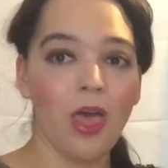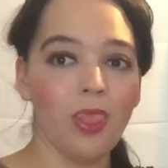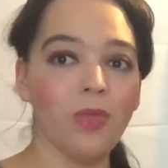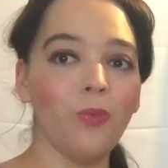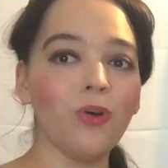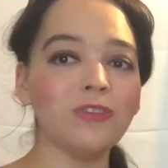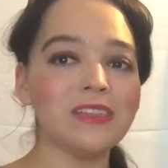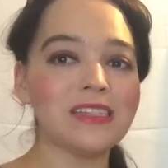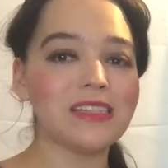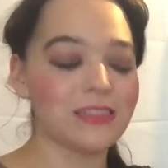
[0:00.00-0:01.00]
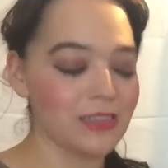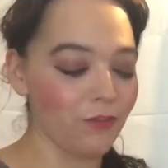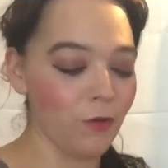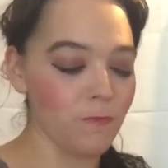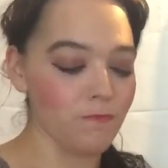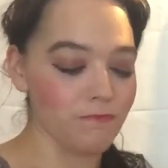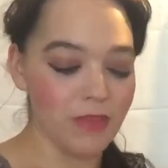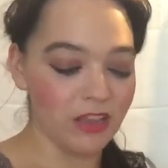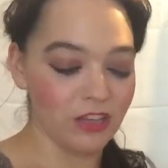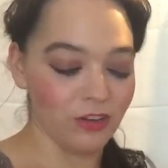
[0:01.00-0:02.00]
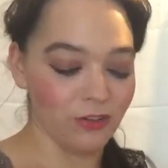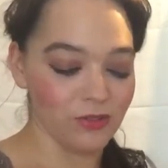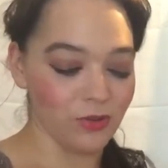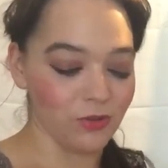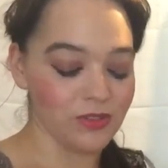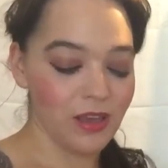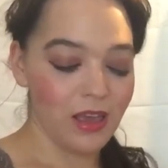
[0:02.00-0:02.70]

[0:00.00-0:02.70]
The world is several million years old,